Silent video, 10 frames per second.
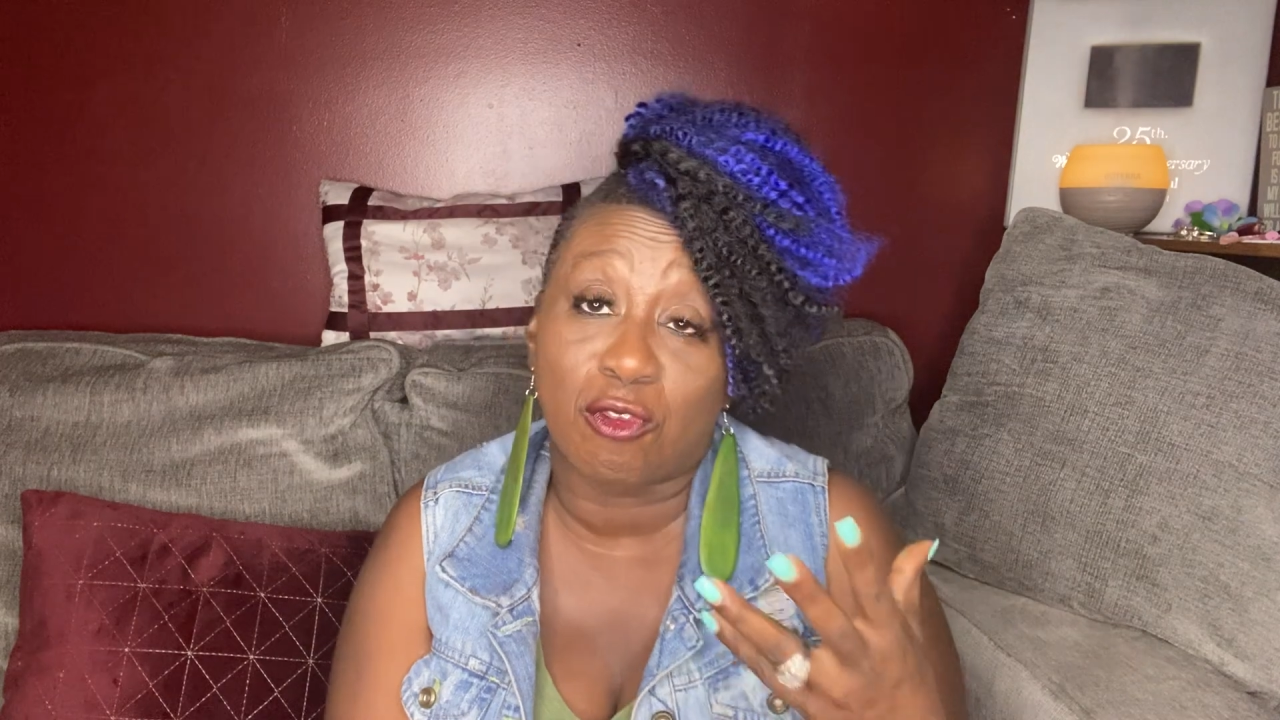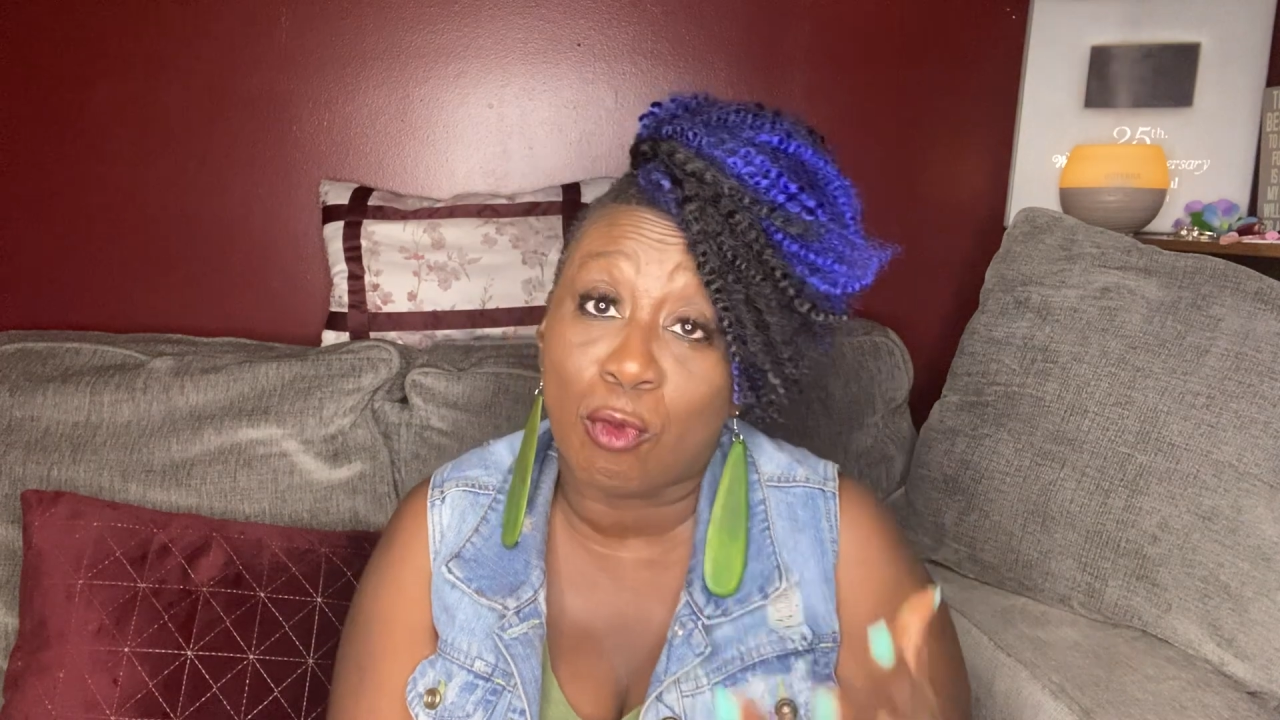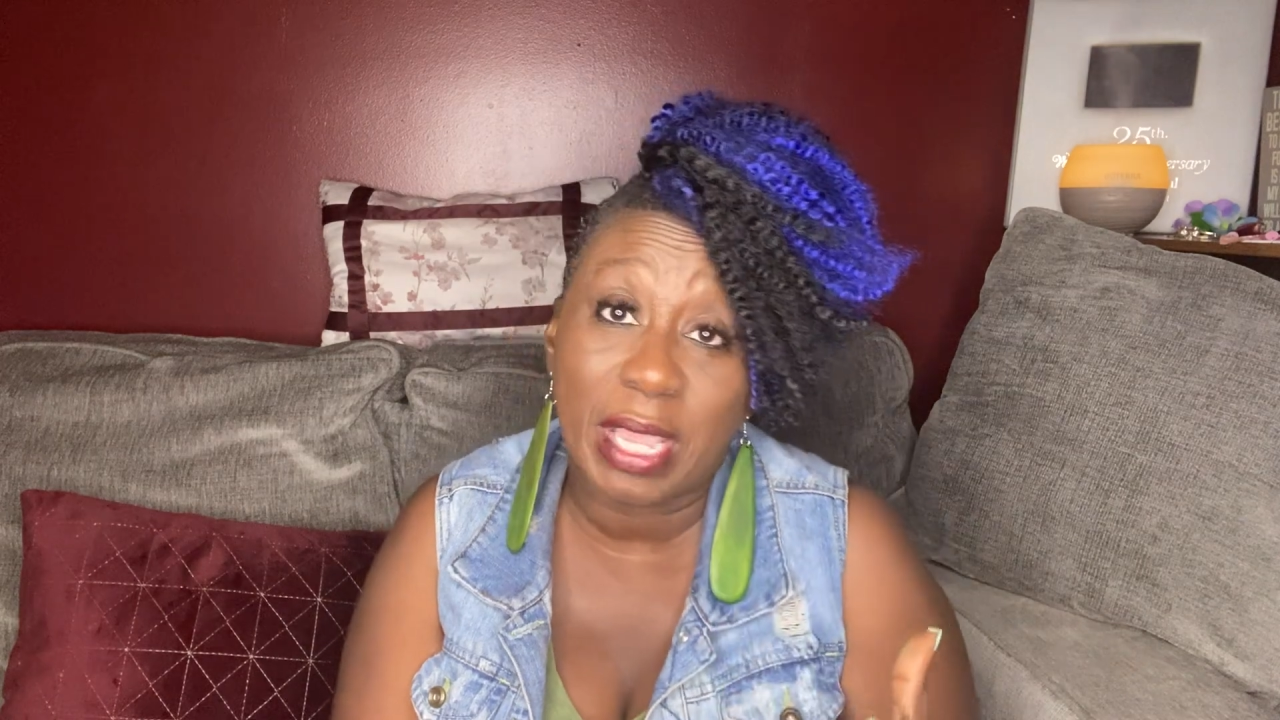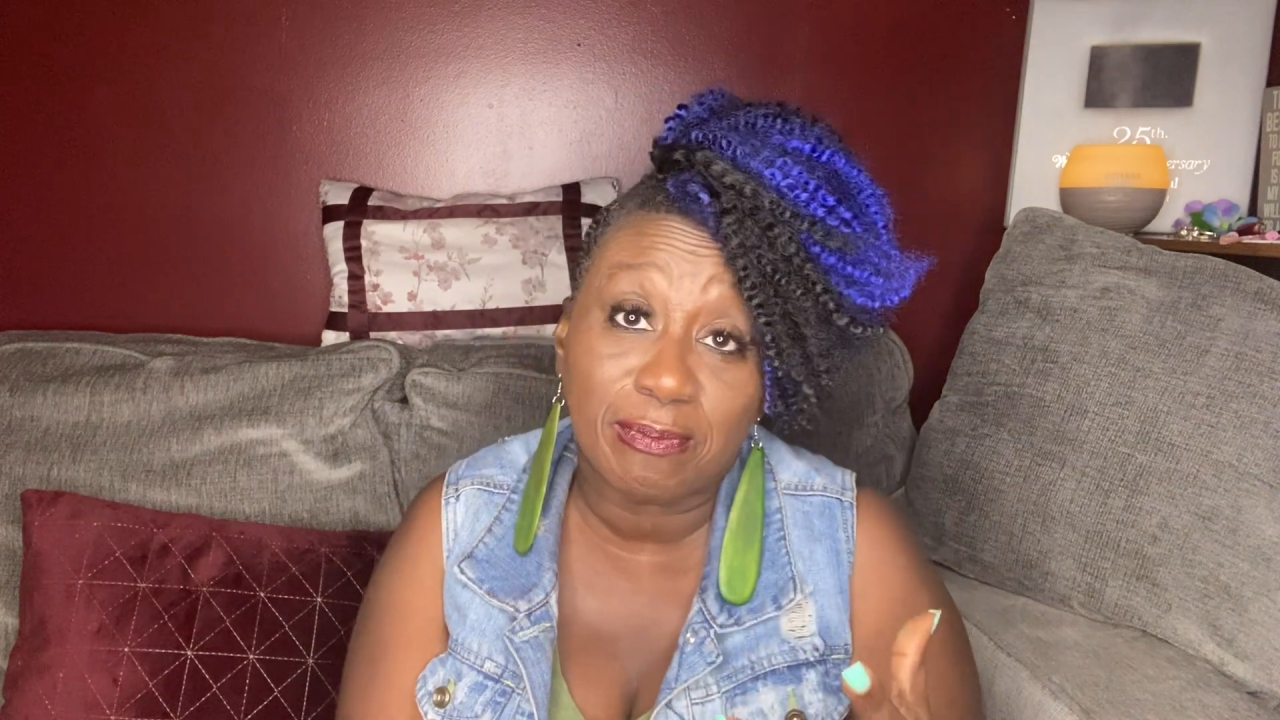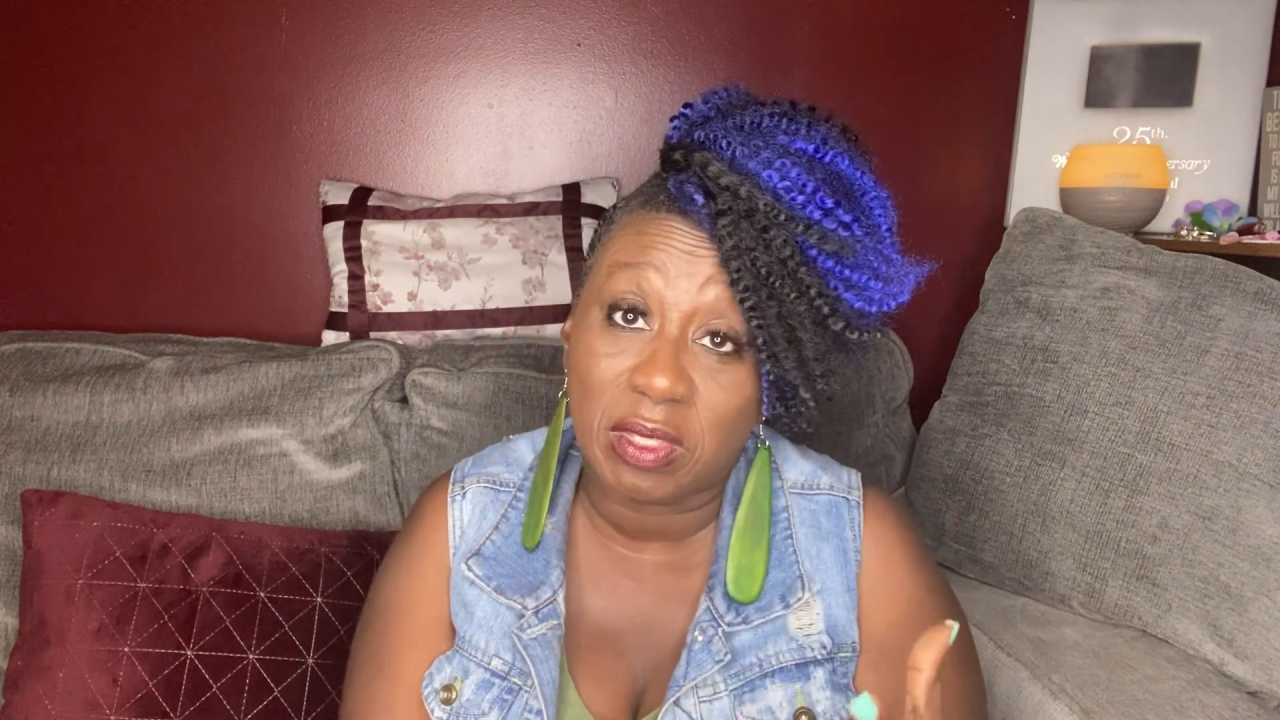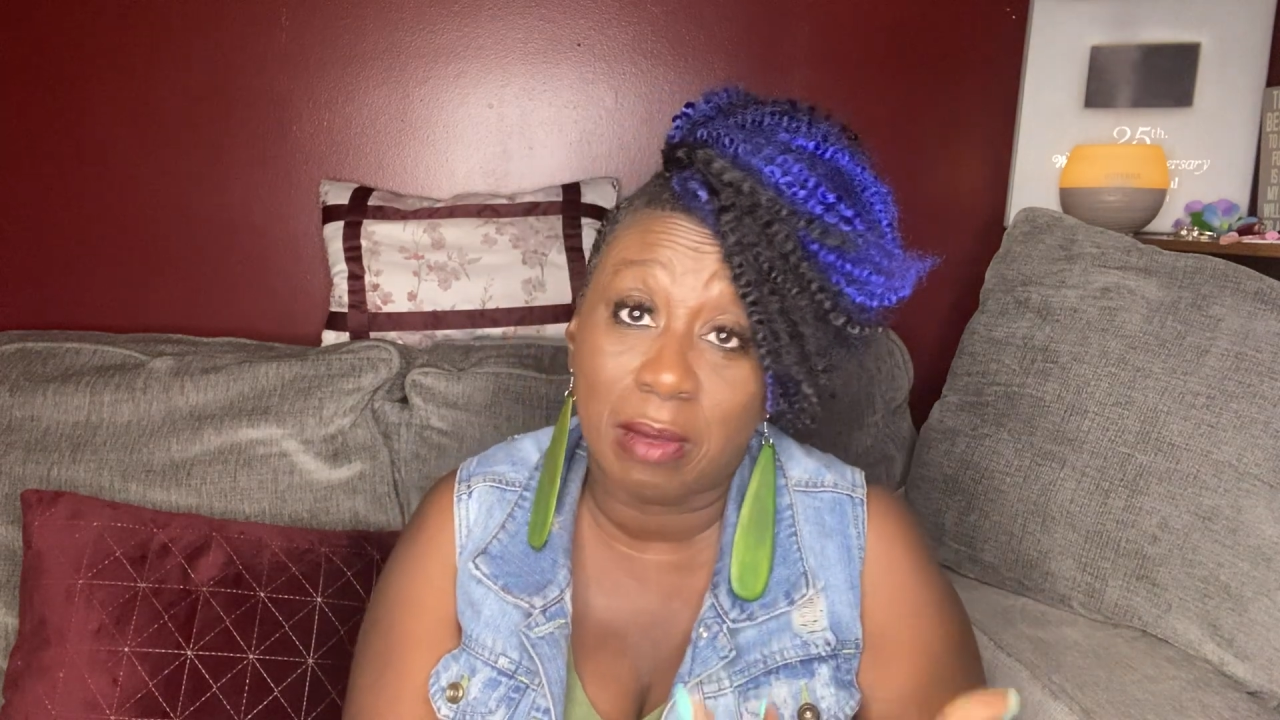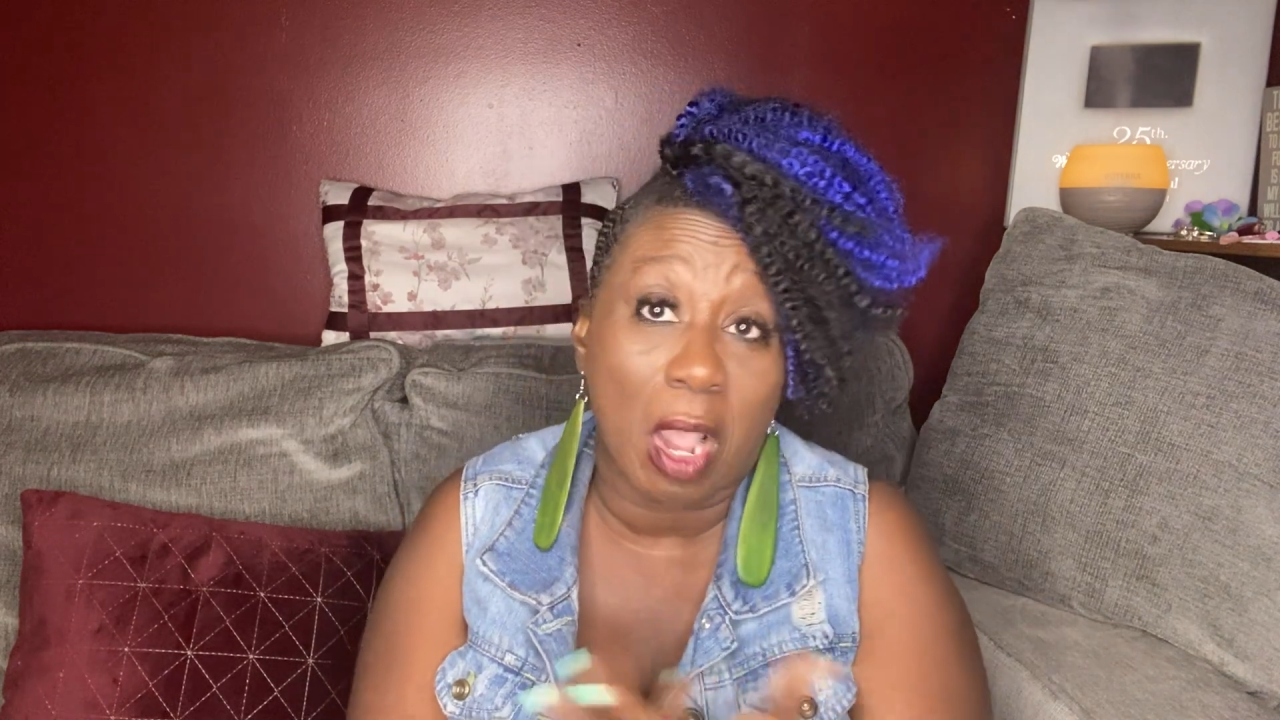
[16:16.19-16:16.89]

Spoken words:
raped them